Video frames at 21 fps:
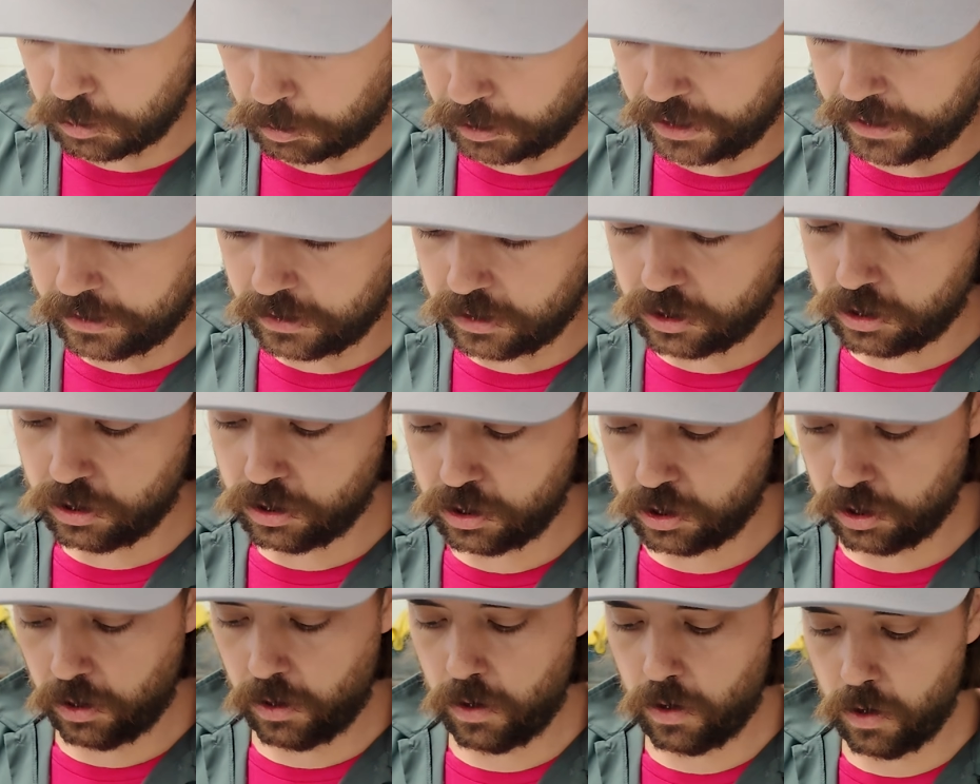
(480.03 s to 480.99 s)
springs.
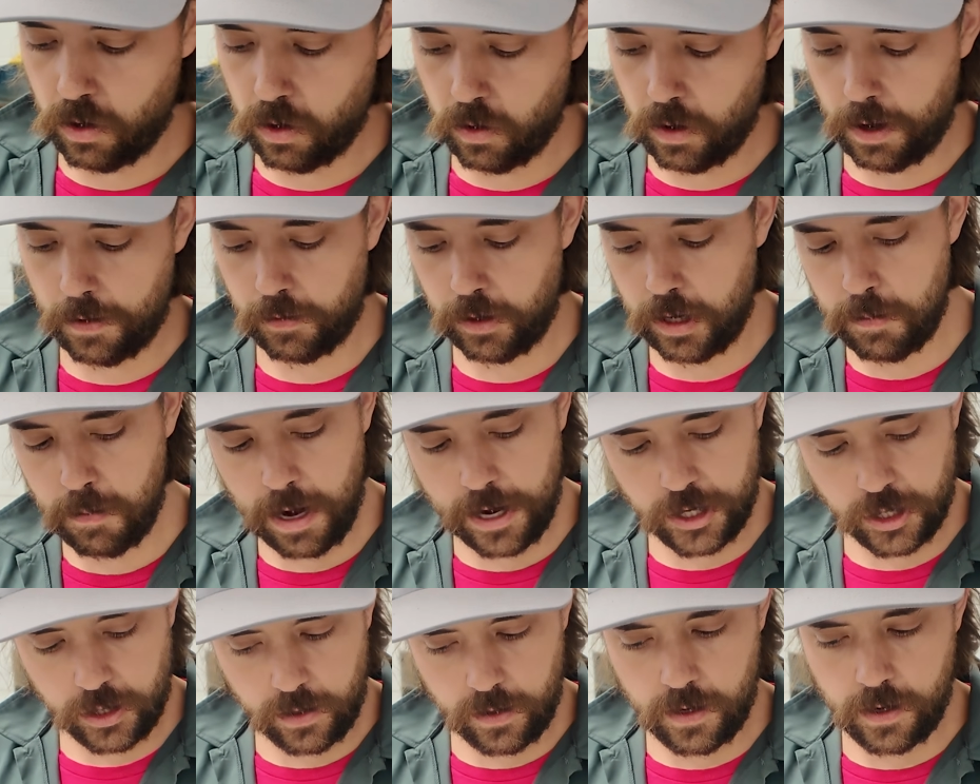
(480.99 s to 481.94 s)
So I
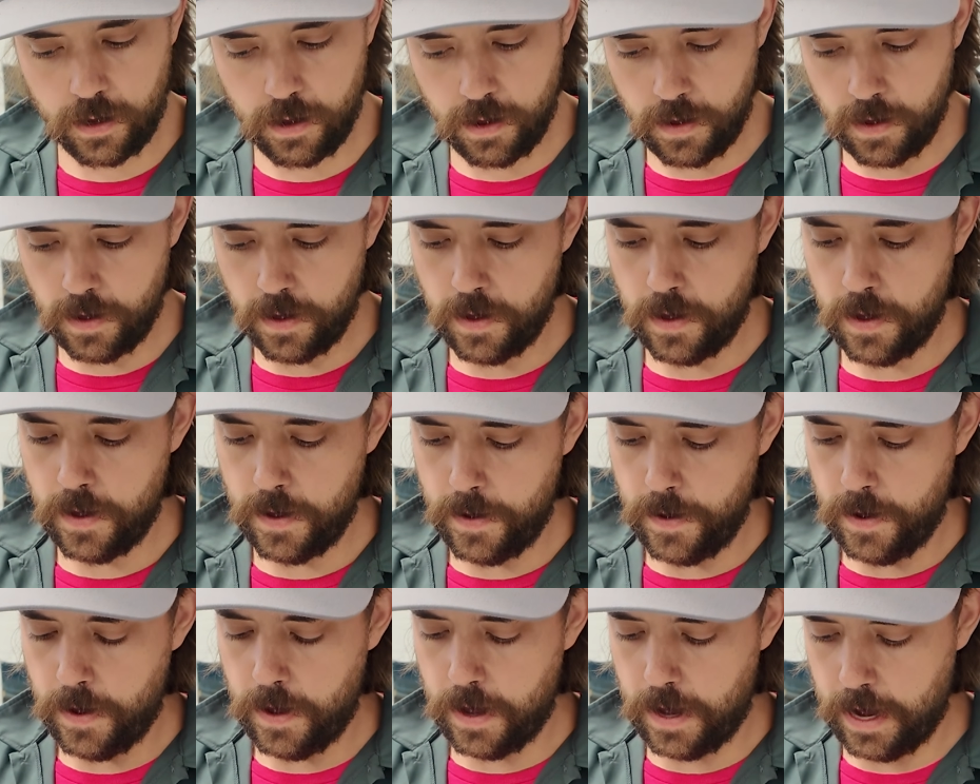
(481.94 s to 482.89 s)
remeasured,
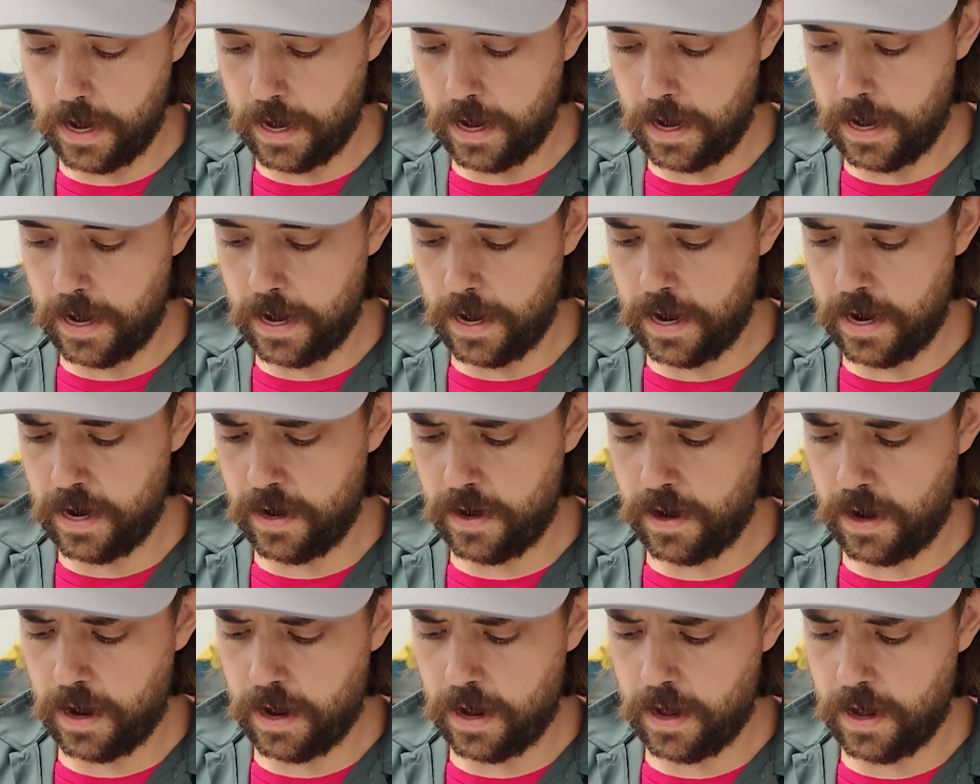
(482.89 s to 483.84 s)

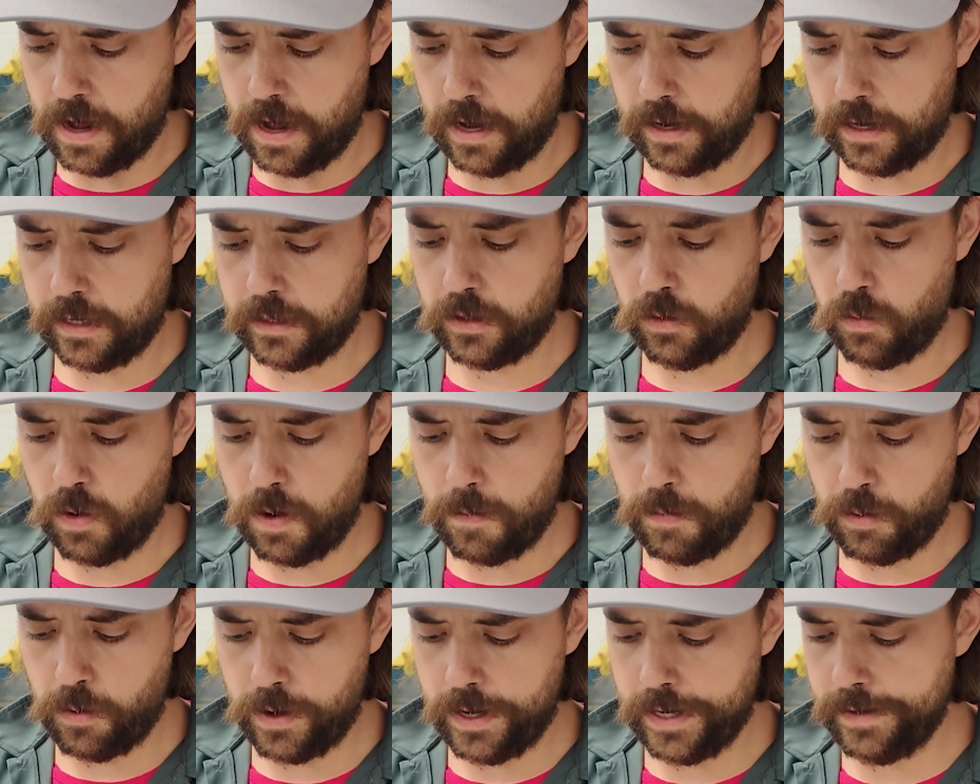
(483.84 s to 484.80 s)
and I got the
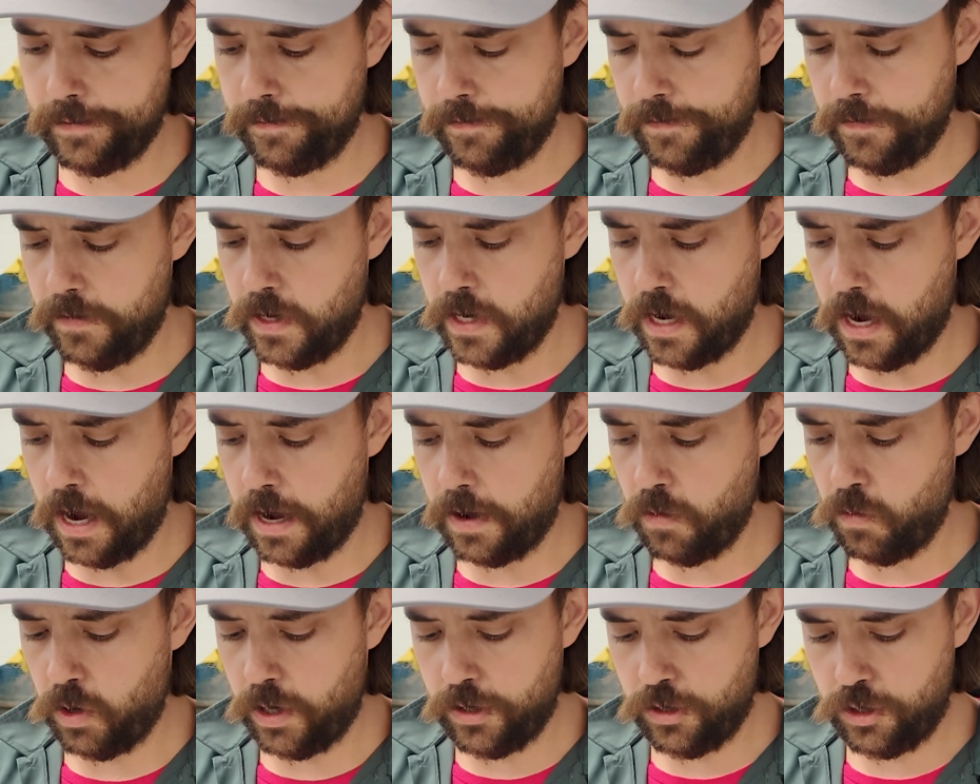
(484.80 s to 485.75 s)

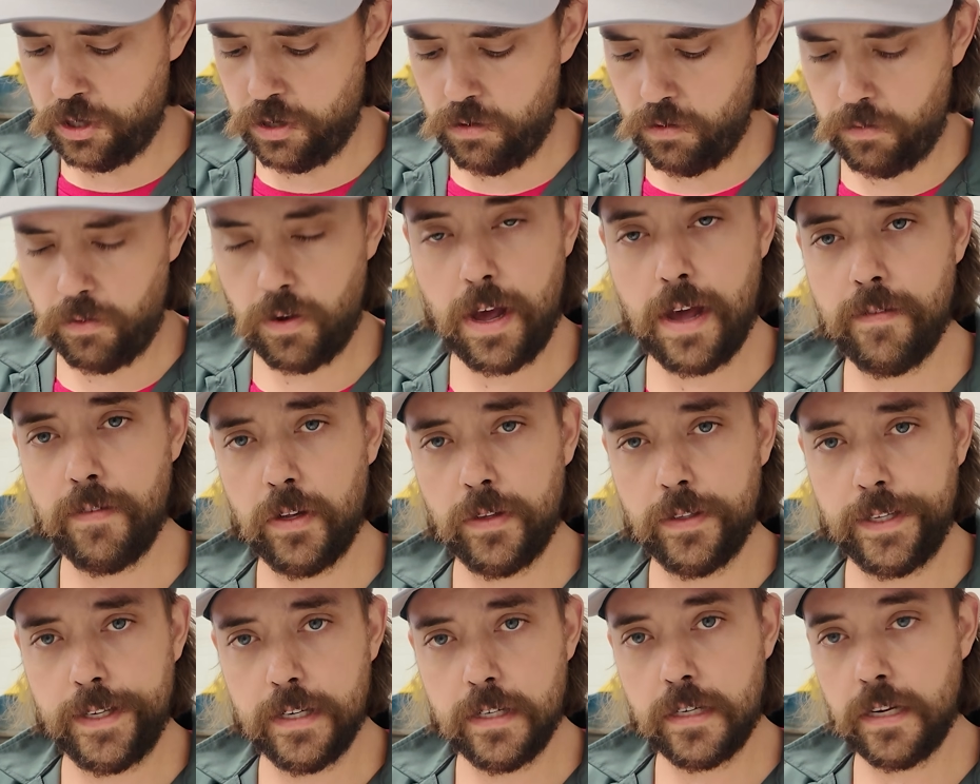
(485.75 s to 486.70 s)
1.9125
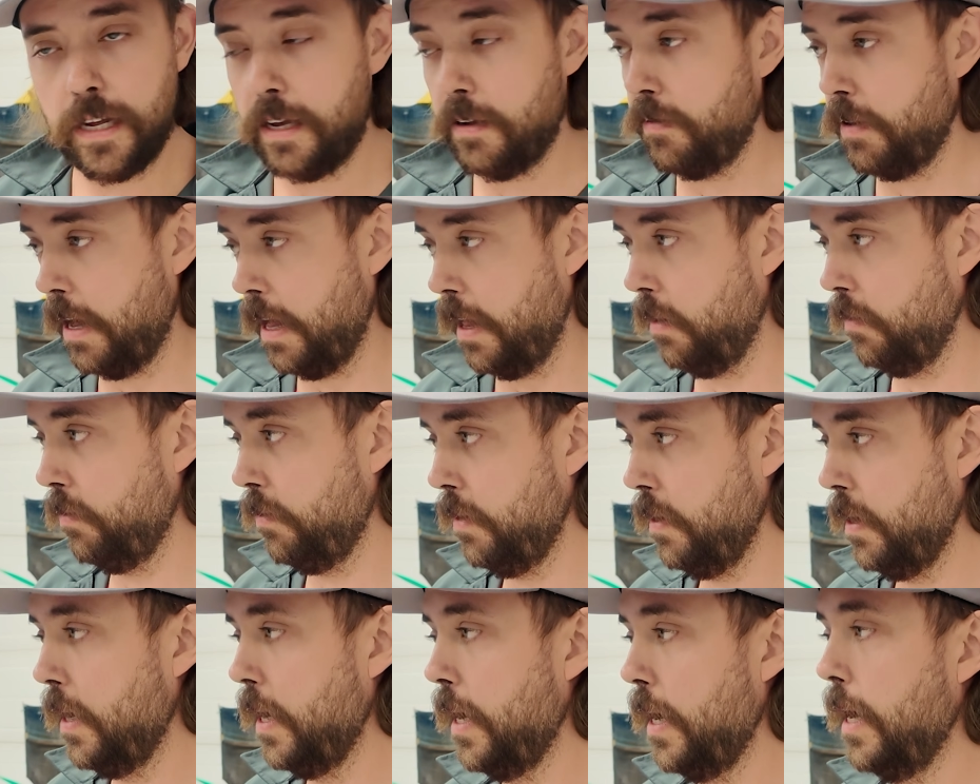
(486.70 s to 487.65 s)
on the intake valve,
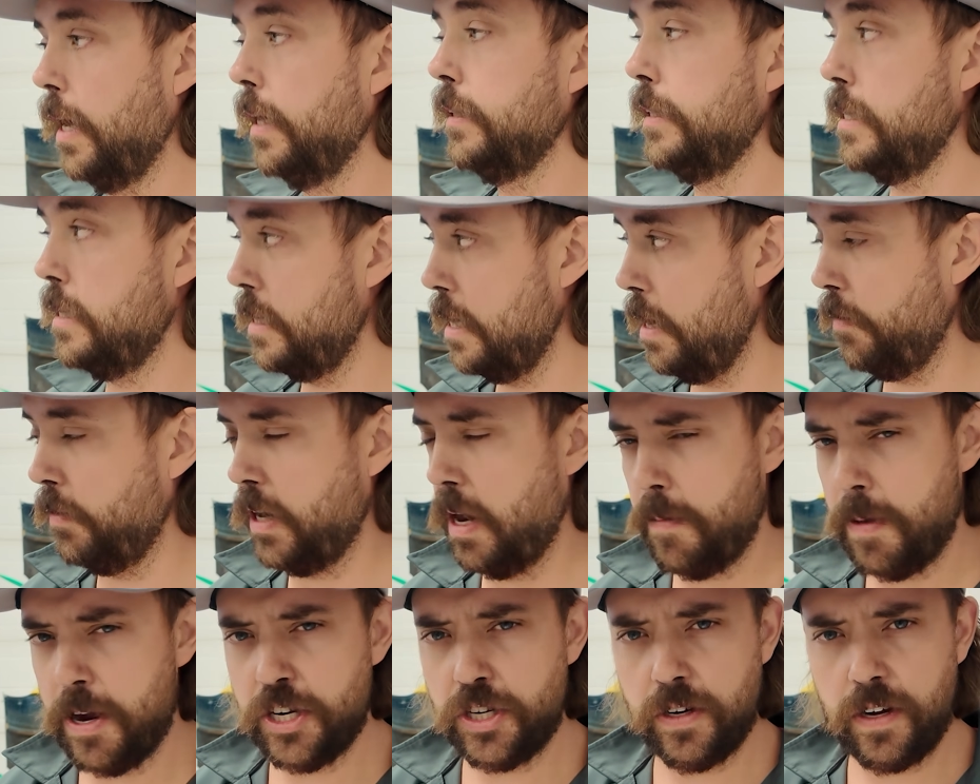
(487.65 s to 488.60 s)
at least that one
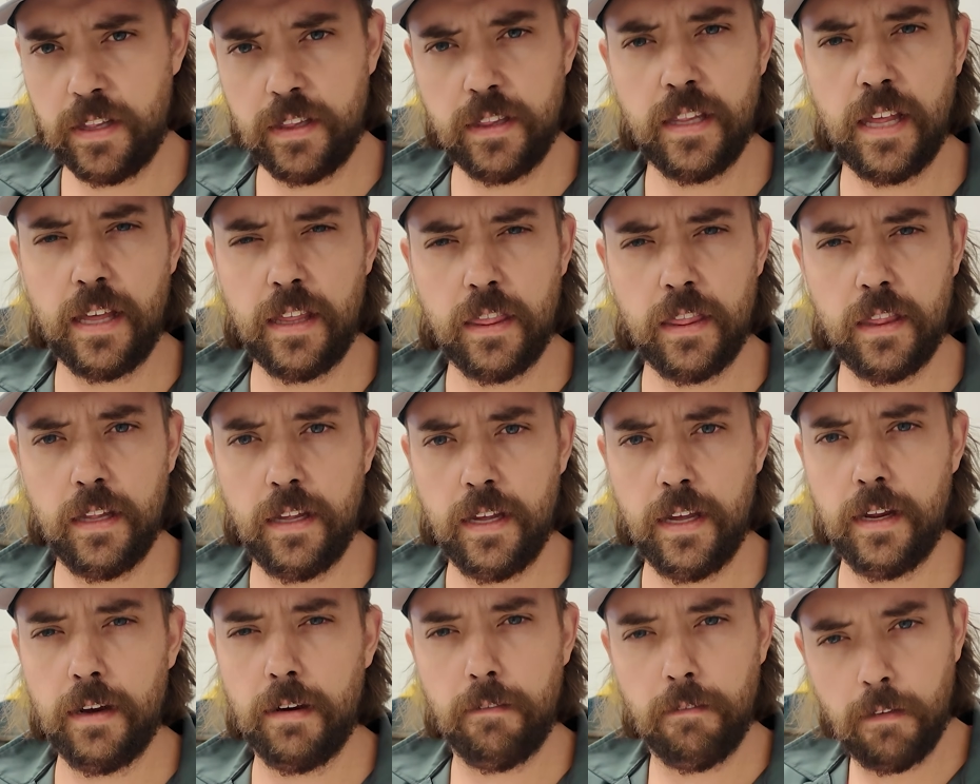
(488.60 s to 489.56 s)
I measured it,
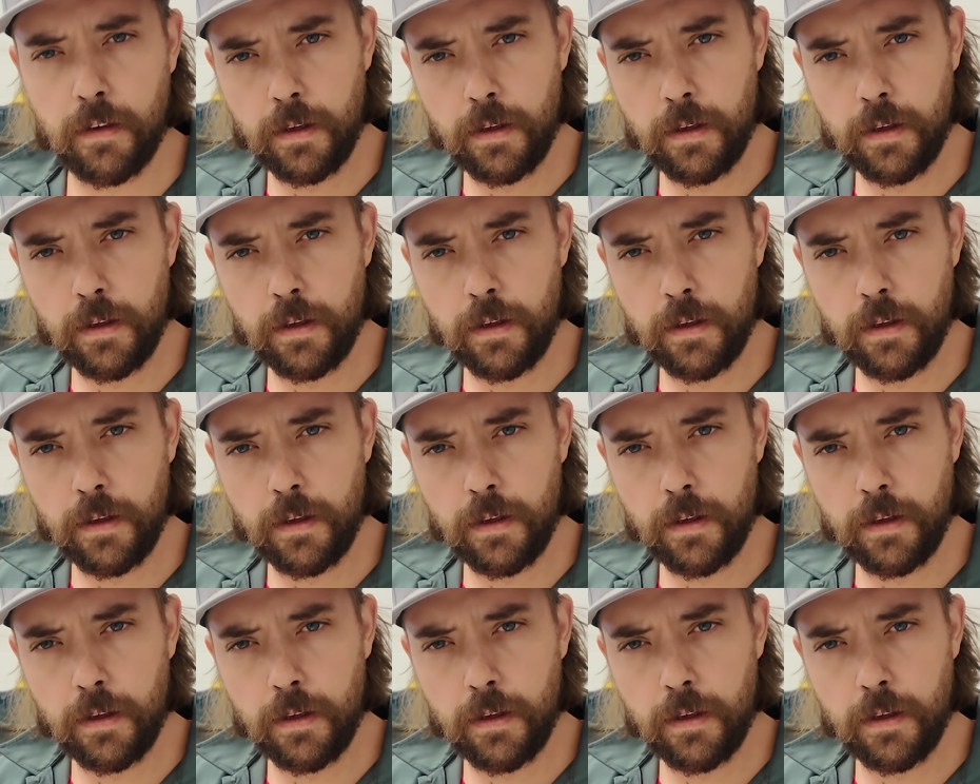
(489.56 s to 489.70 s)
and